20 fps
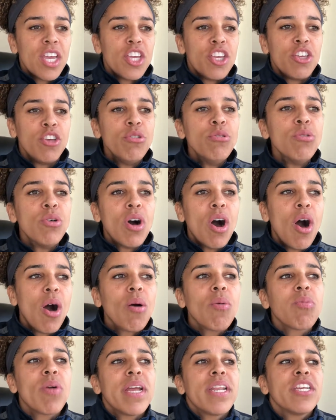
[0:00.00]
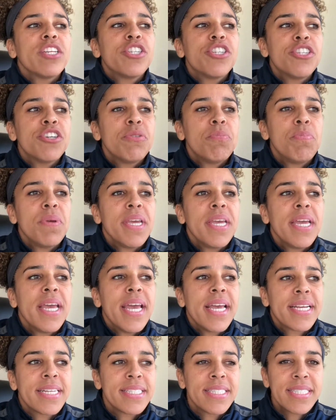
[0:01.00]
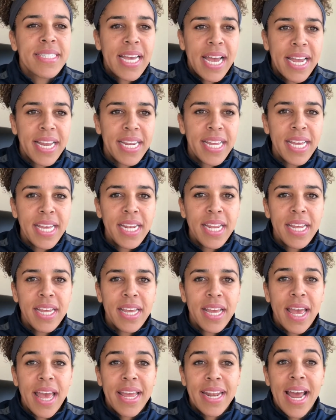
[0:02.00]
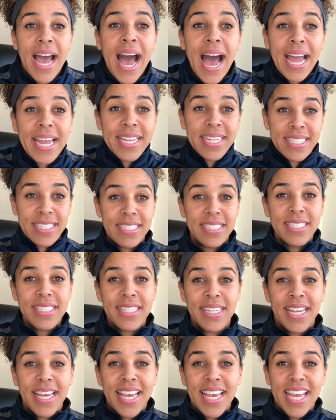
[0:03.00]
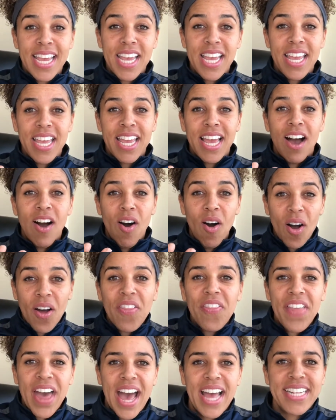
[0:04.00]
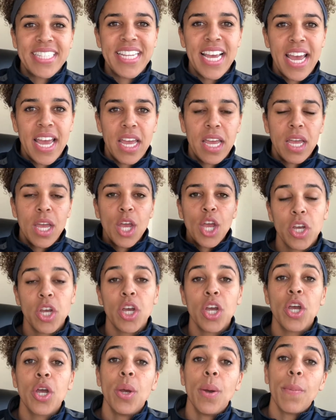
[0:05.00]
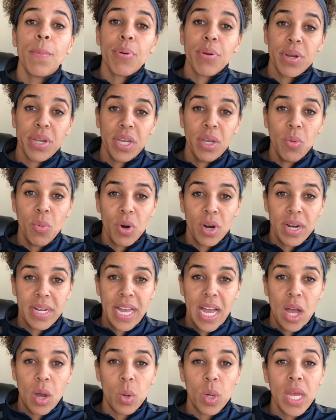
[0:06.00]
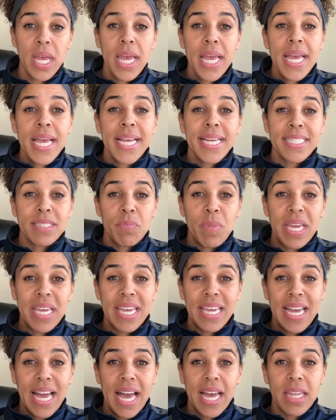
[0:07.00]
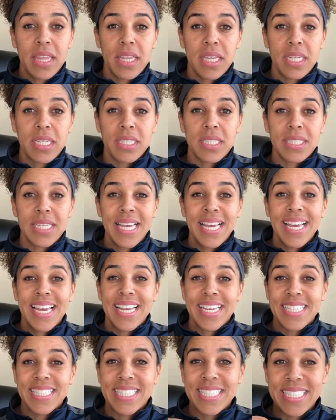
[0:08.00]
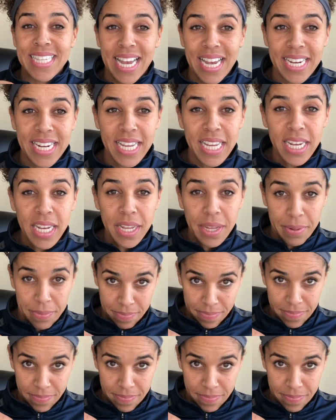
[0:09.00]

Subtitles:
You already should be excited and heightened on that day. Pre-workout is making athletes excited.